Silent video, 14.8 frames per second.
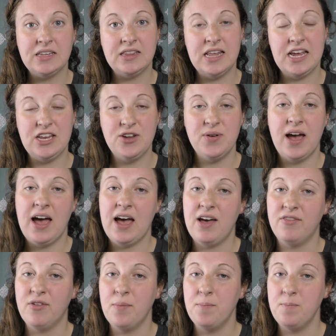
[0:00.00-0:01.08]
then you
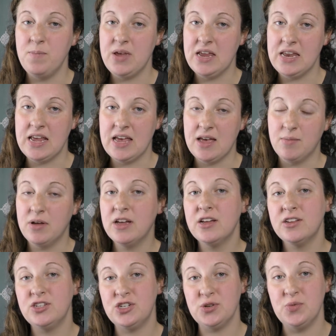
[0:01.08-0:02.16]
have medium
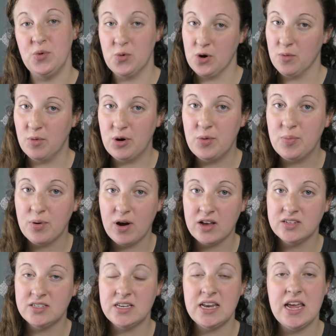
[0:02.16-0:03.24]
to normal
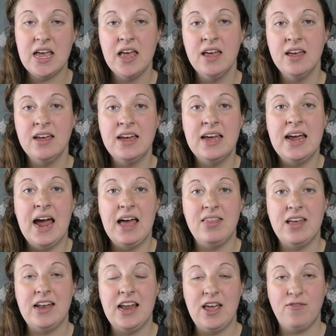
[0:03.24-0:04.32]
porosity. And
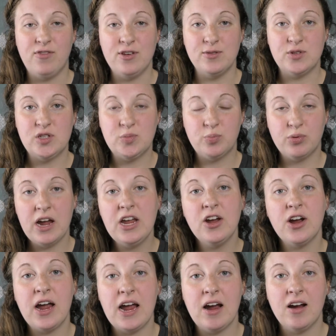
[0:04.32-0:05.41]
then if you spray
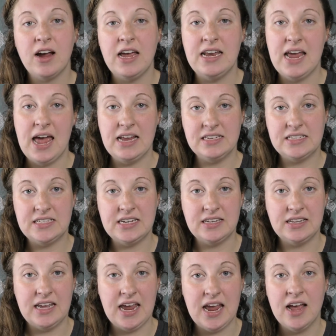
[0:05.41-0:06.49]
your hair and
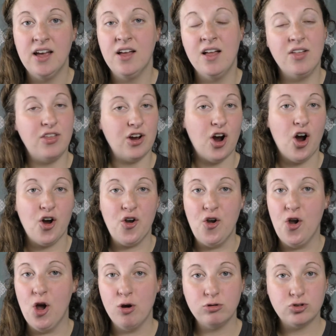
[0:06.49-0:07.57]
instantly there are
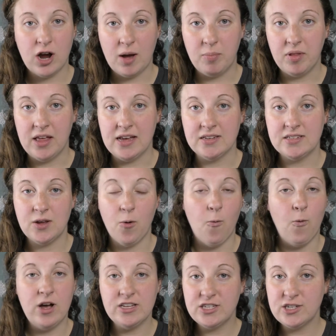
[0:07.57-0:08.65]
no droplets
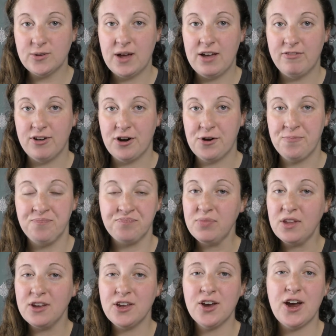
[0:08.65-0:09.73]
whatsoever,
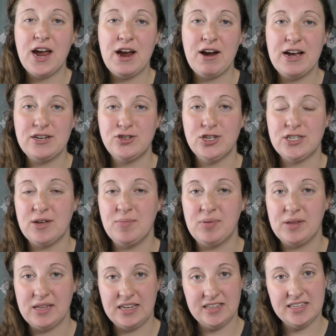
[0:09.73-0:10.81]
your hair has just
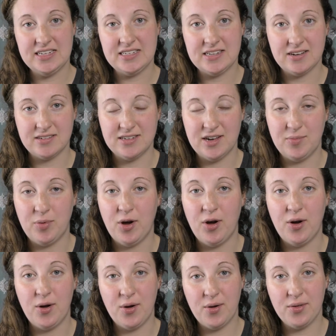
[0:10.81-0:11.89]
completely sucked up
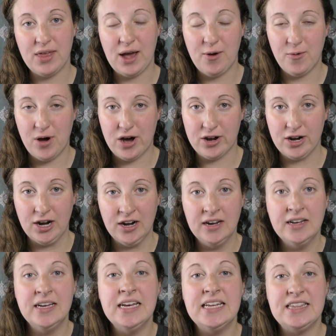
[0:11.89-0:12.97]
all that water,
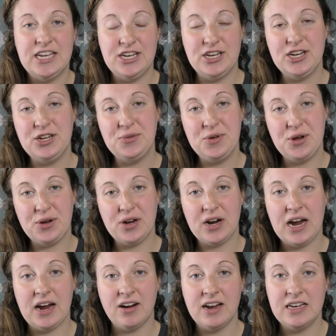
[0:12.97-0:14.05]
then you know your
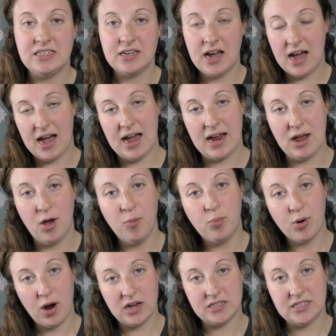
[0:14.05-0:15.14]
hair is high
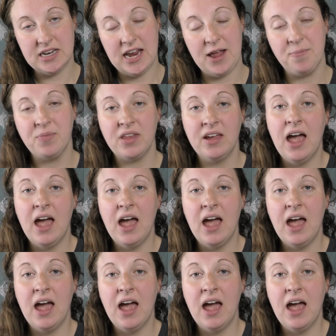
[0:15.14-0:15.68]
porosity.